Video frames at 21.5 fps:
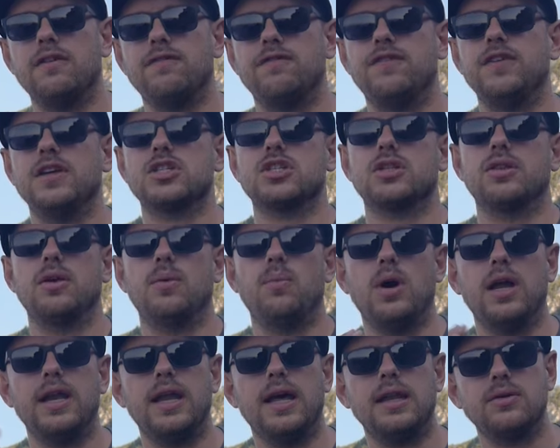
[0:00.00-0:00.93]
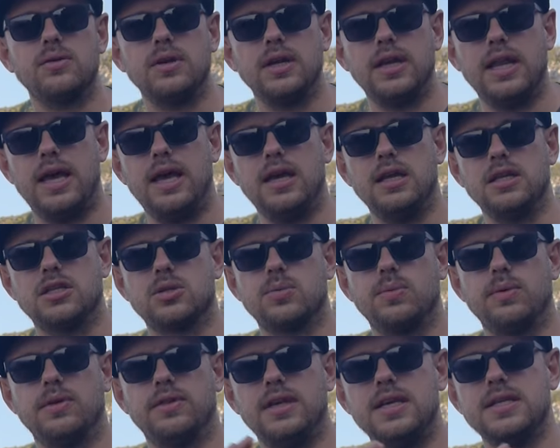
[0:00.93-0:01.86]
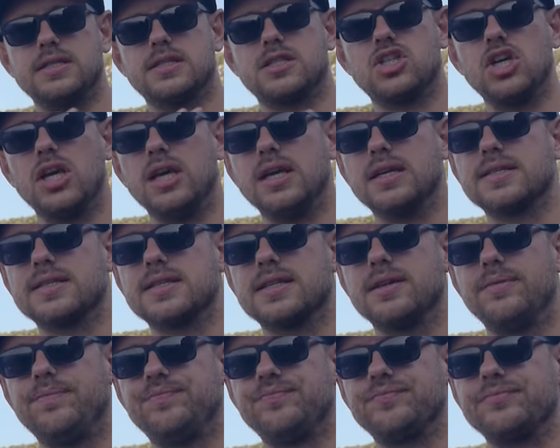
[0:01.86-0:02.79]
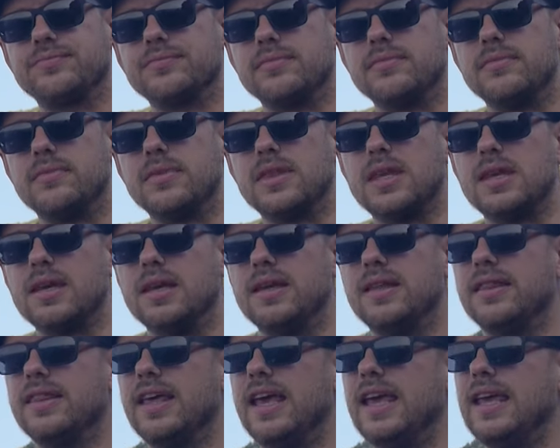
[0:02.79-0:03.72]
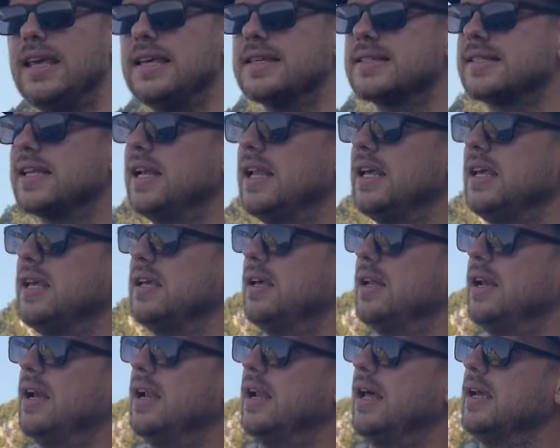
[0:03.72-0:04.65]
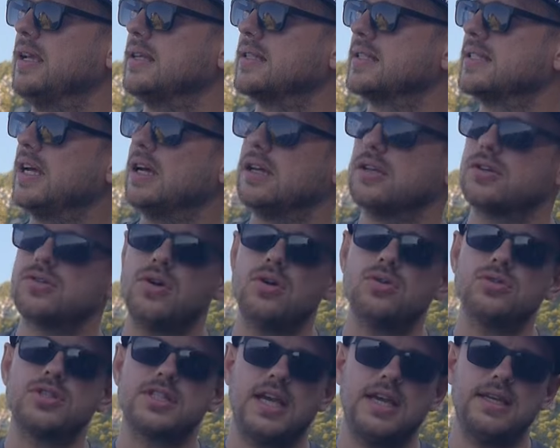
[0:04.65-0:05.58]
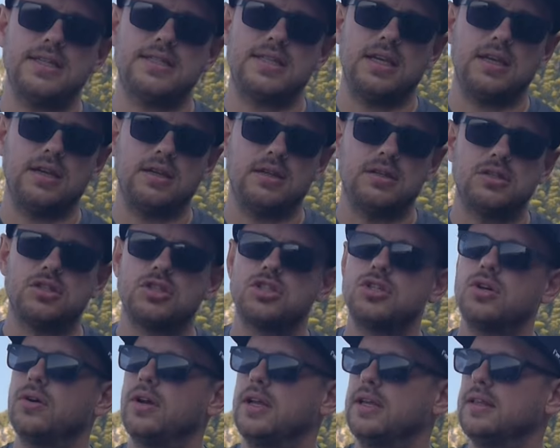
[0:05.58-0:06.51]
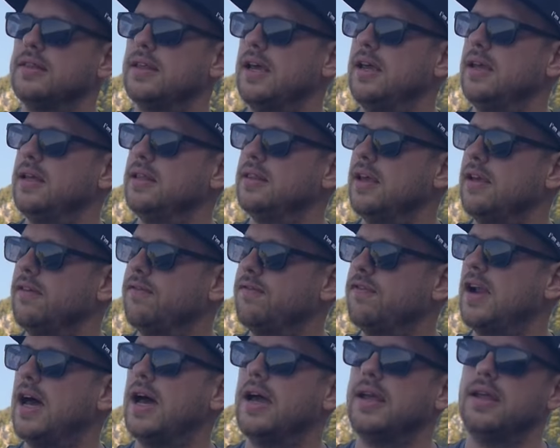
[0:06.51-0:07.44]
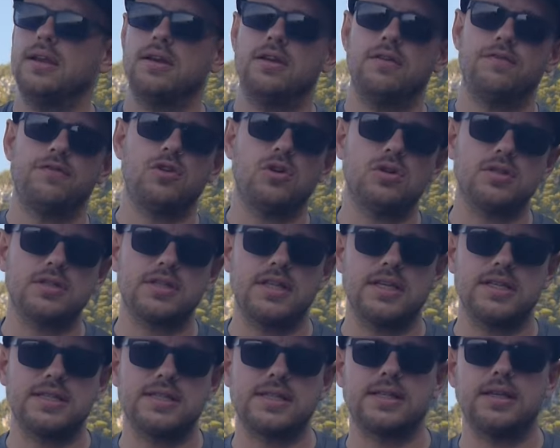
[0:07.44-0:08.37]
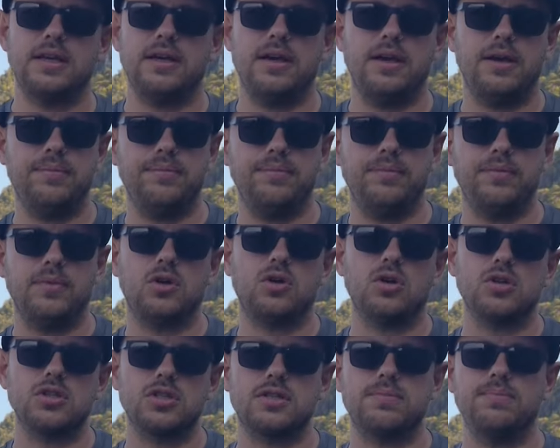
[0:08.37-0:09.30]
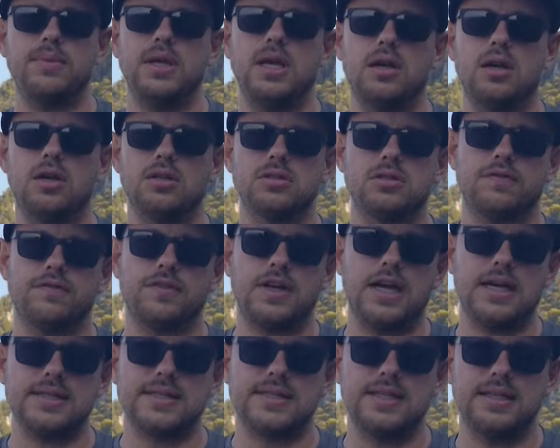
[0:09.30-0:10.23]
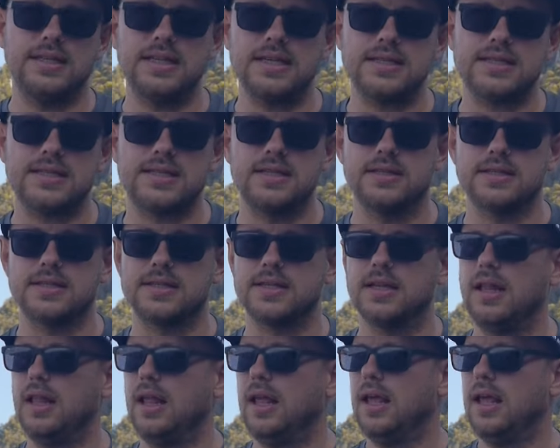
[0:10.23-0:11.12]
fished the 100H with these jigs, they easily like start rotating during they fly, and of course this costs me a lot of casting distance.